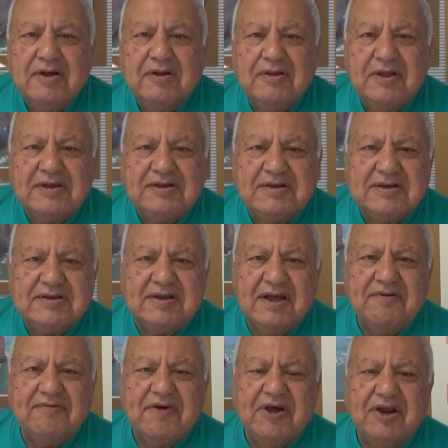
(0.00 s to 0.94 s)
This is
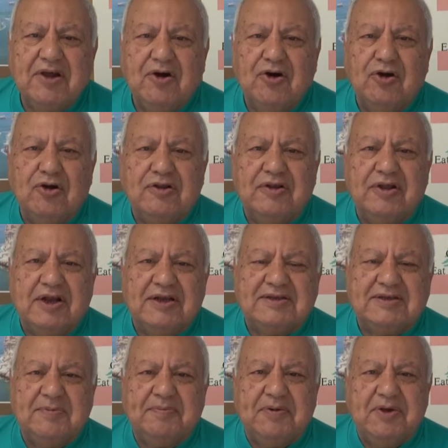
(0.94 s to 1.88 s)
a very old
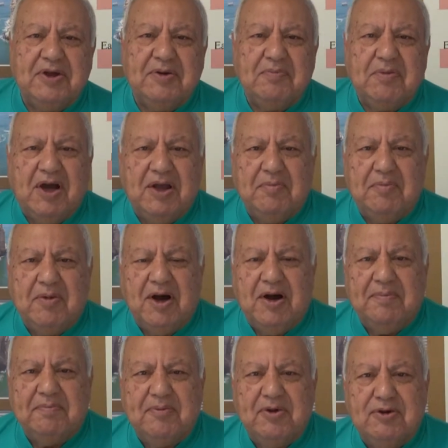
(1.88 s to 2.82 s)
recipe. My
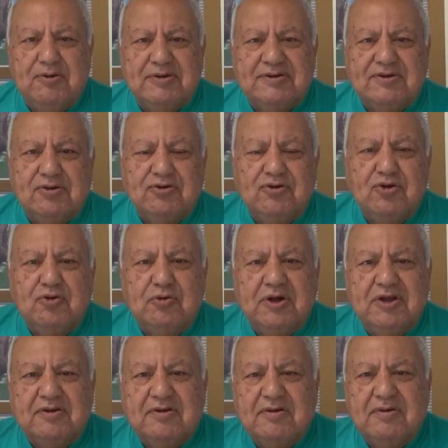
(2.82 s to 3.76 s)
mom used to do
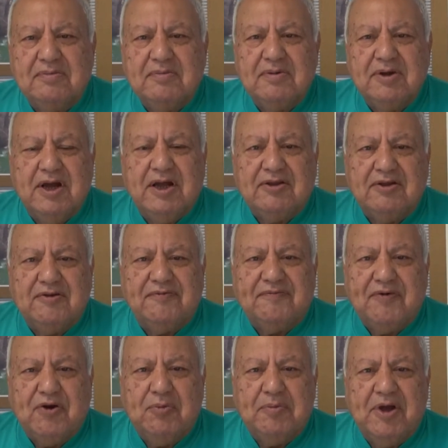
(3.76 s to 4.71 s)
it, got it
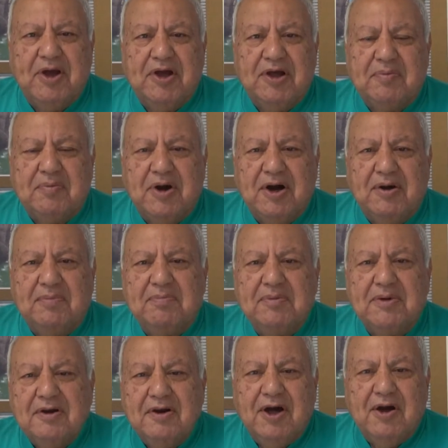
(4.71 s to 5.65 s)
from her mom.
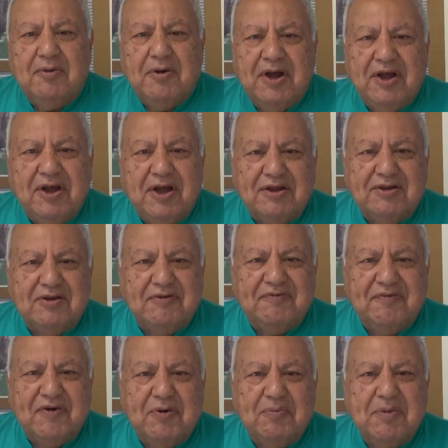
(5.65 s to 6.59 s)
Now I got it
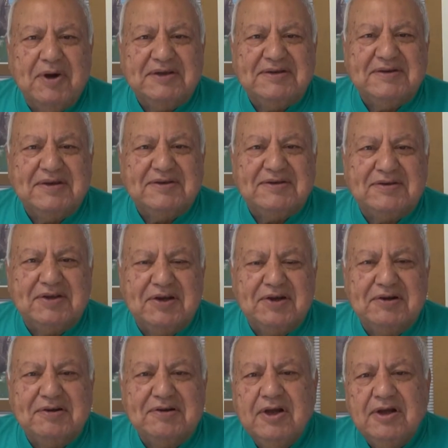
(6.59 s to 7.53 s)
from my
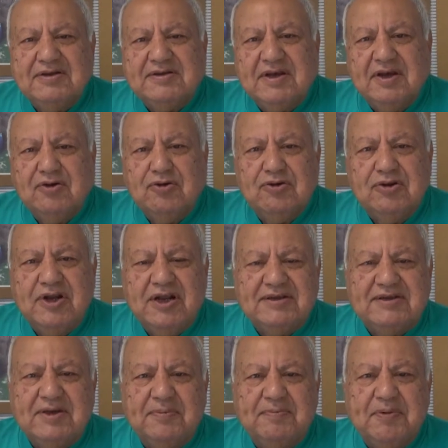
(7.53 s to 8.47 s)
sister. It's a good
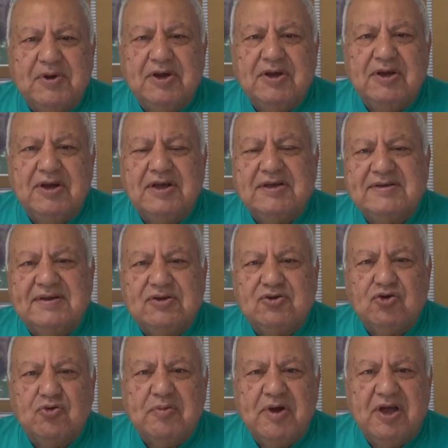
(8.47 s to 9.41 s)
recipe, easy
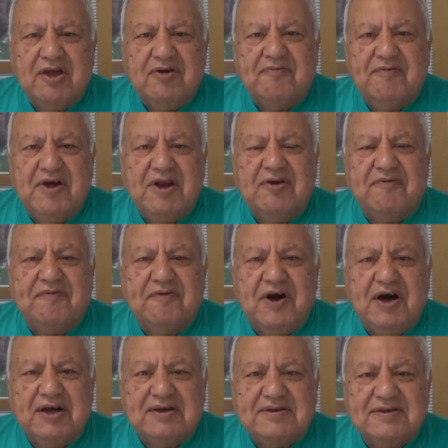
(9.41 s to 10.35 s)
to make, very
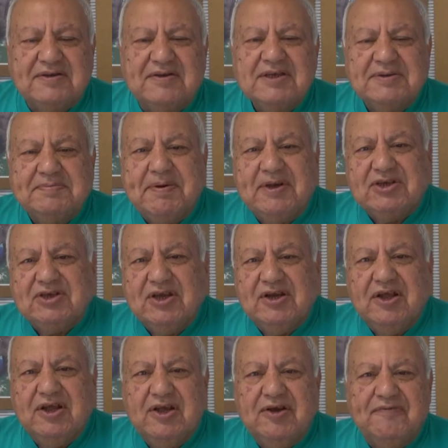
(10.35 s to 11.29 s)
fast,
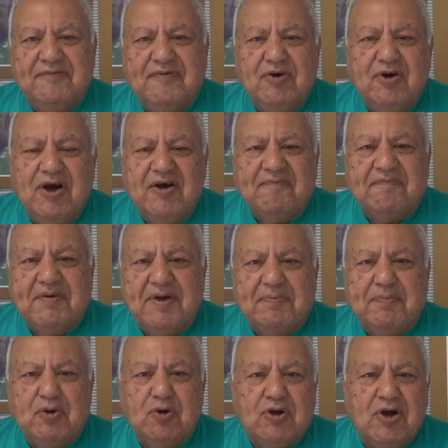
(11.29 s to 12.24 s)
especially if you have
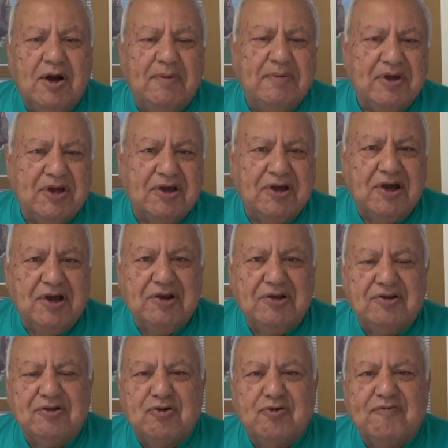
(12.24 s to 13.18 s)
people coming
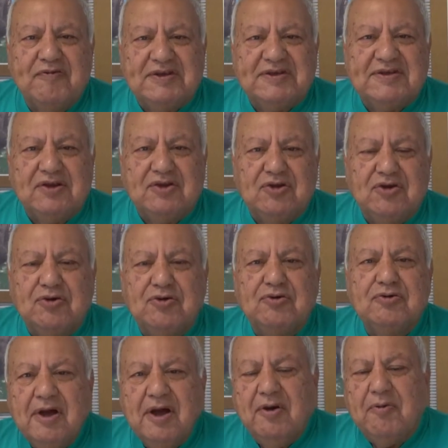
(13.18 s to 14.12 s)
in to visit
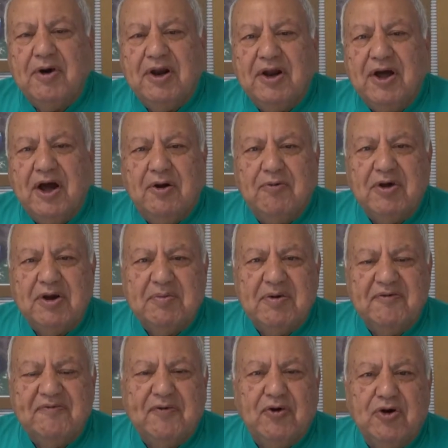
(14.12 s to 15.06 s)
you. 1 hour
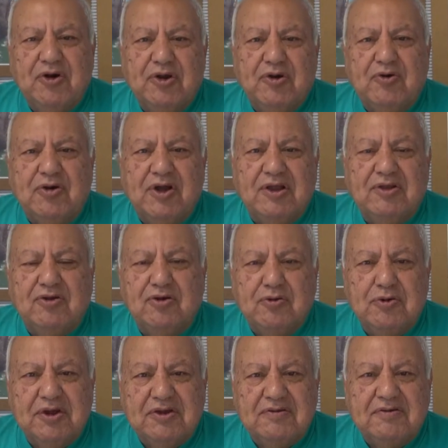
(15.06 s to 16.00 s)
before you can
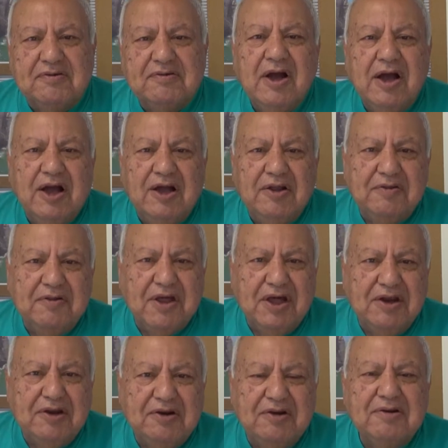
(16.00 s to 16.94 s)
do it, and
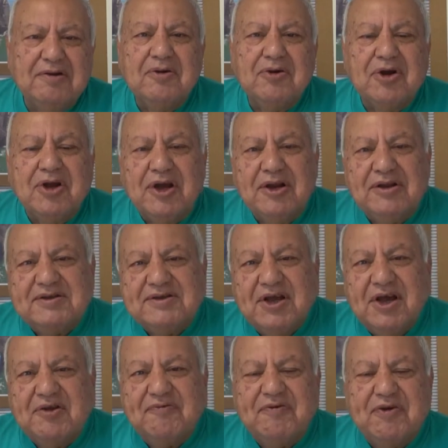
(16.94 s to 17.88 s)
then you can
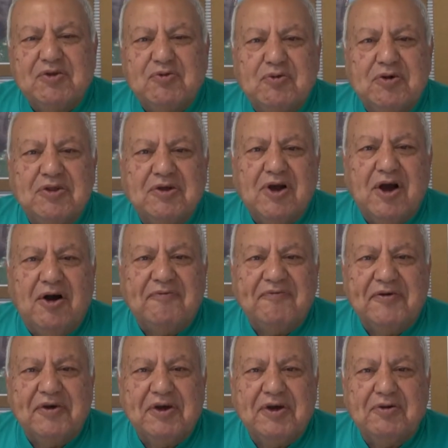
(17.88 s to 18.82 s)
serve it with
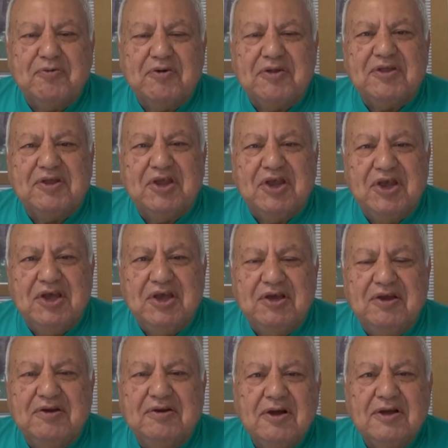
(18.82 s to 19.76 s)
coffee, with
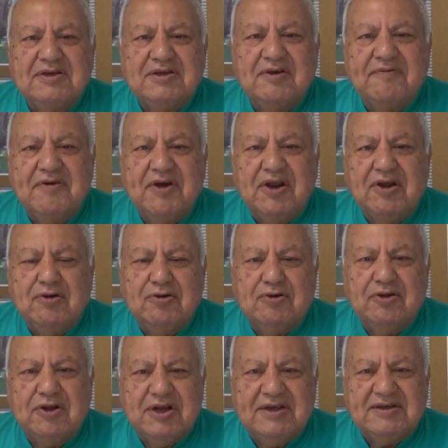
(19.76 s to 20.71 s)
tea. It's a very
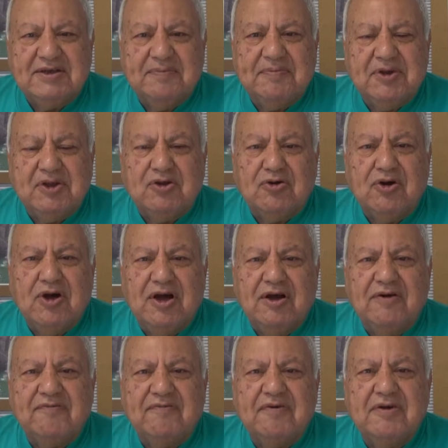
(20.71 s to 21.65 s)
good recipe to
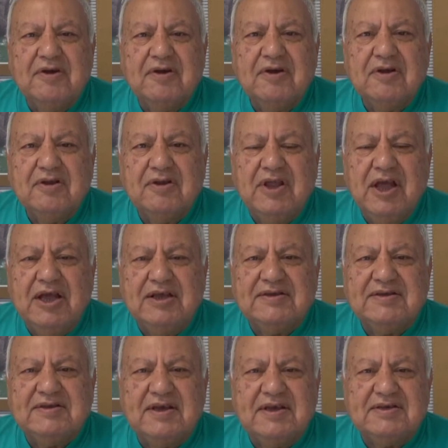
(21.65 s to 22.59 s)
have.
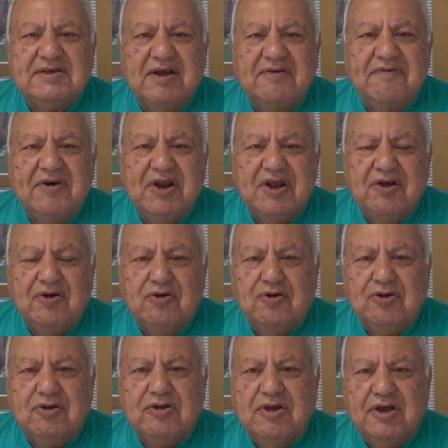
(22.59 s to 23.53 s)
Dates is a very
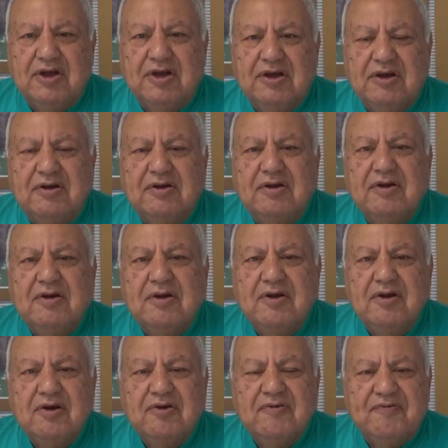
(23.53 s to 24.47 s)
good
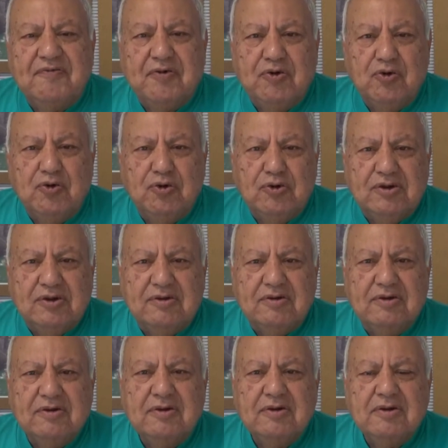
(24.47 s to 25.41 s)
fruit.
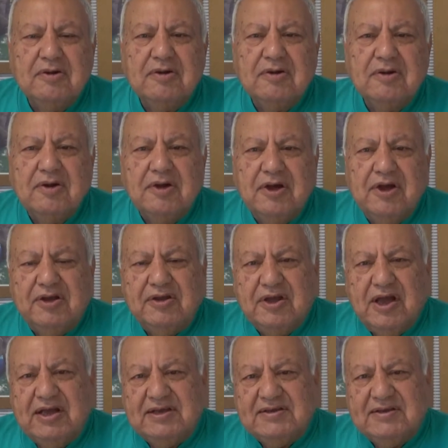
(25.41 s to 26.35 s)
It
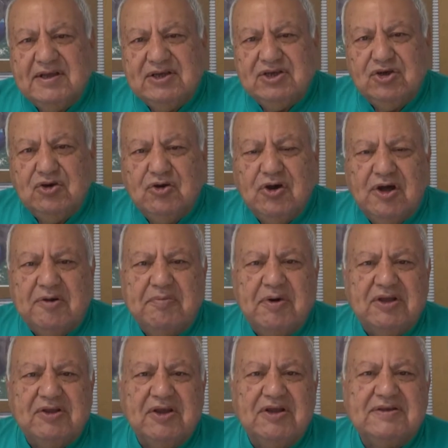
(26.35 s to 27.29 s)
has the sugar,
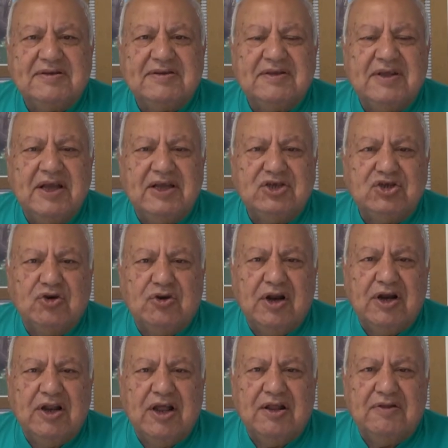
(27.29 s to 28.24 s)
but it's
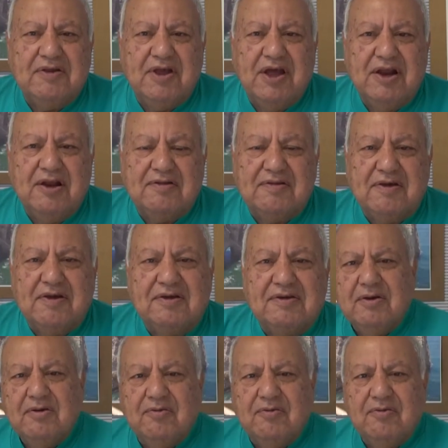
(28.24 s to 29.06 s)
natural and healthy.